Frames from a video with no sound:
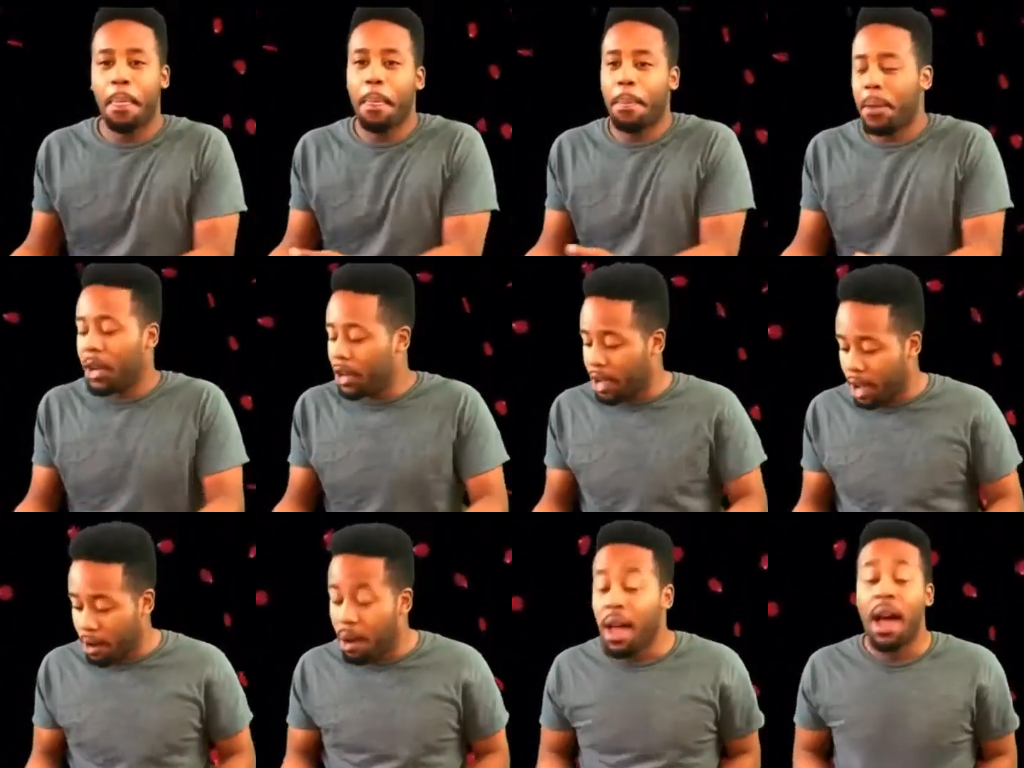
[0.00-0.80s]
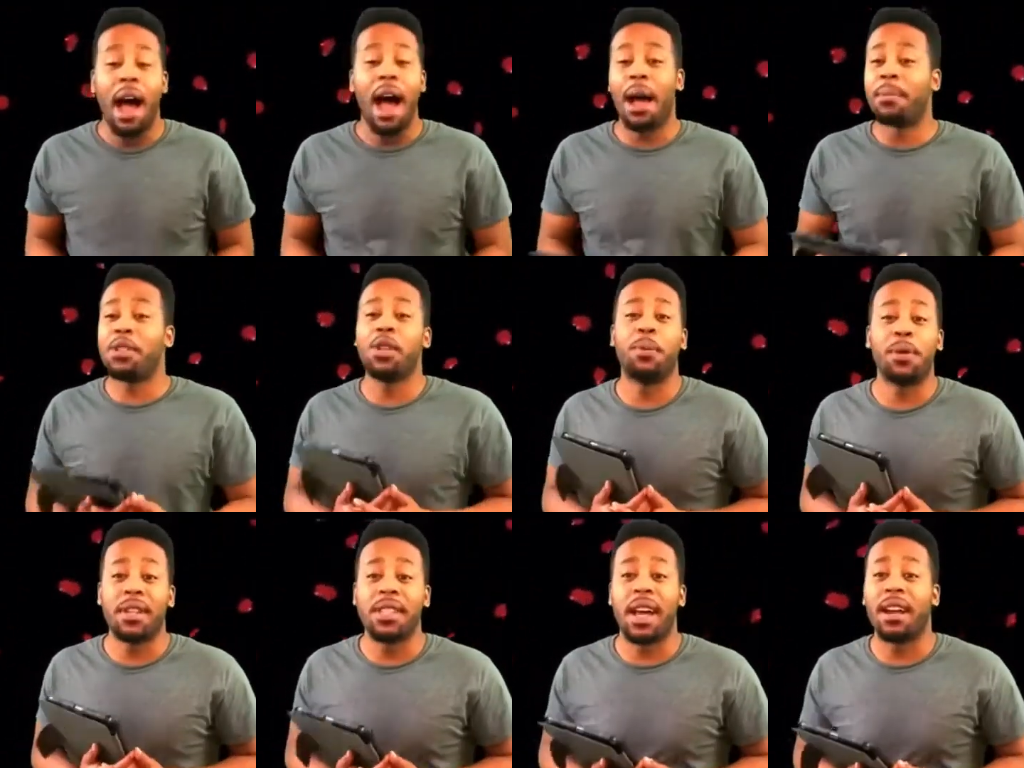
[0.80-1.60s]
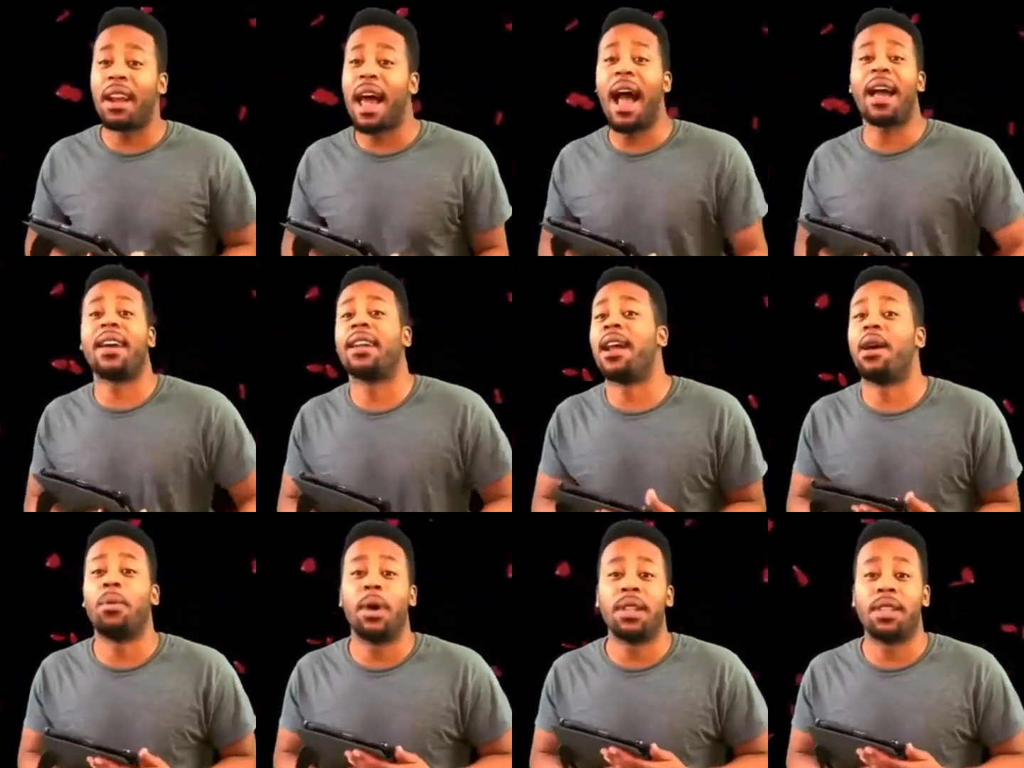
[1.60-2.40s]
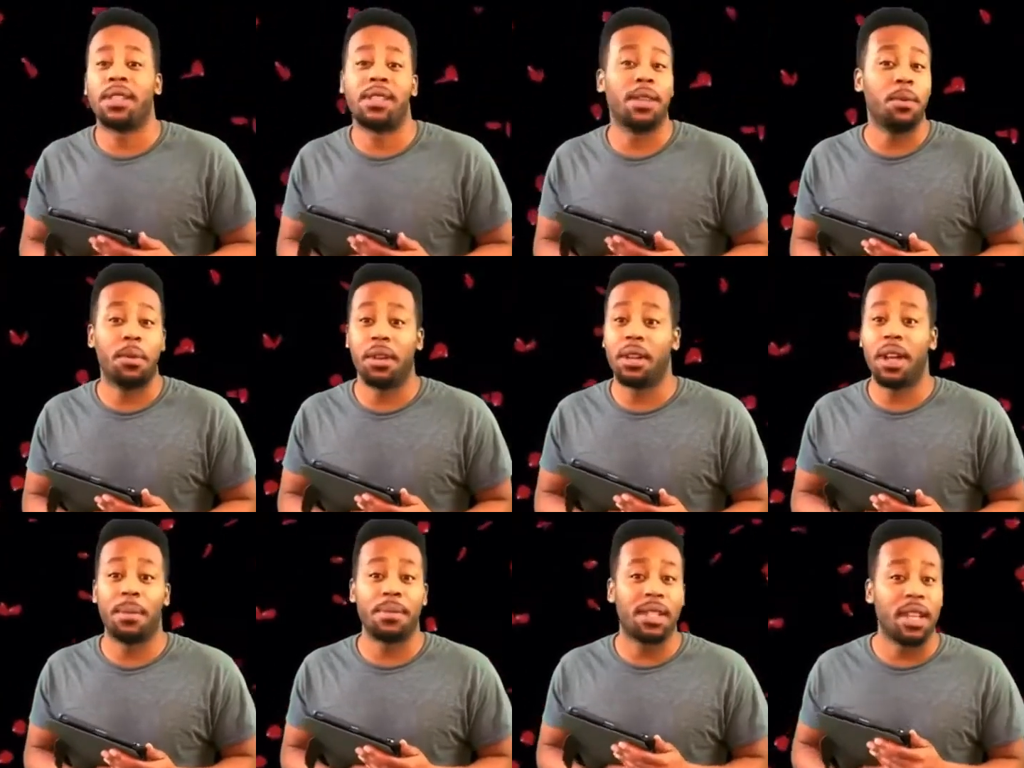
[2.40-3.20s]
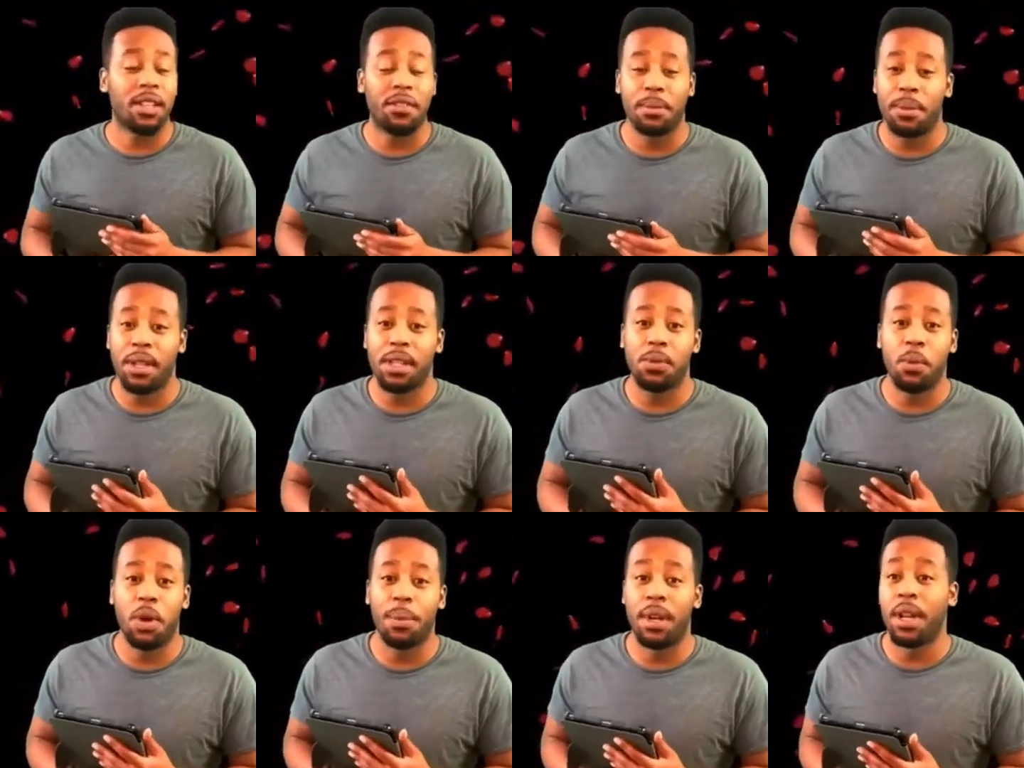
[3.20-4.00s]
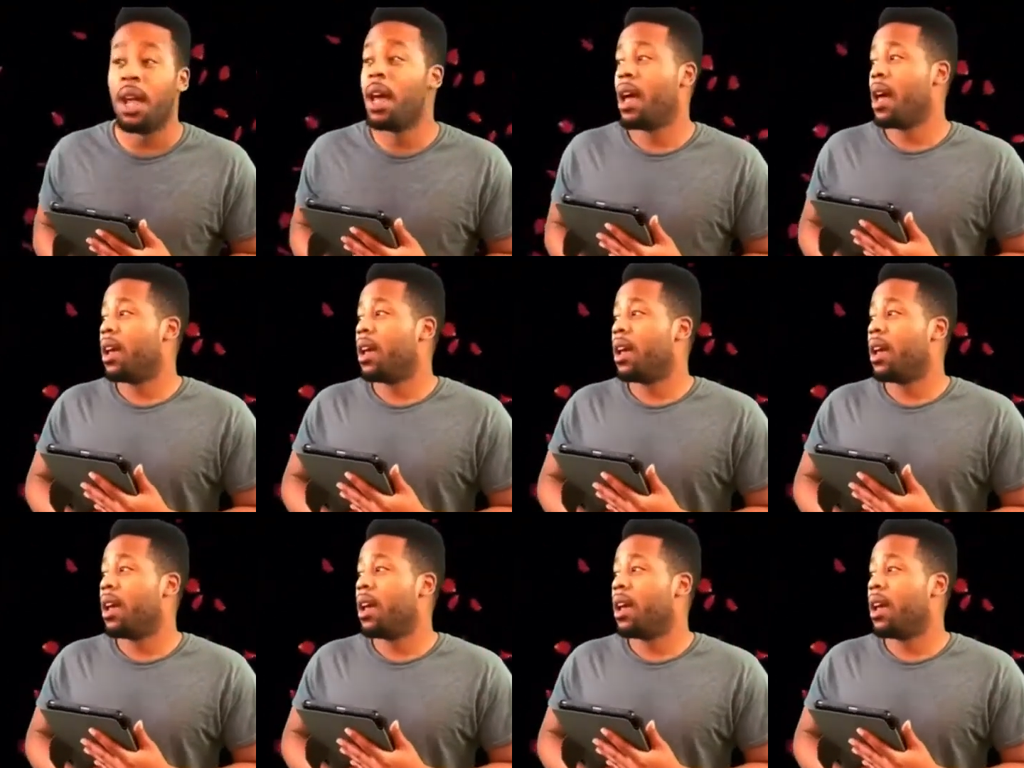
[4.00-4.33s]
There you go. I'm super excited. I cannot wait to see what comes next from this woman.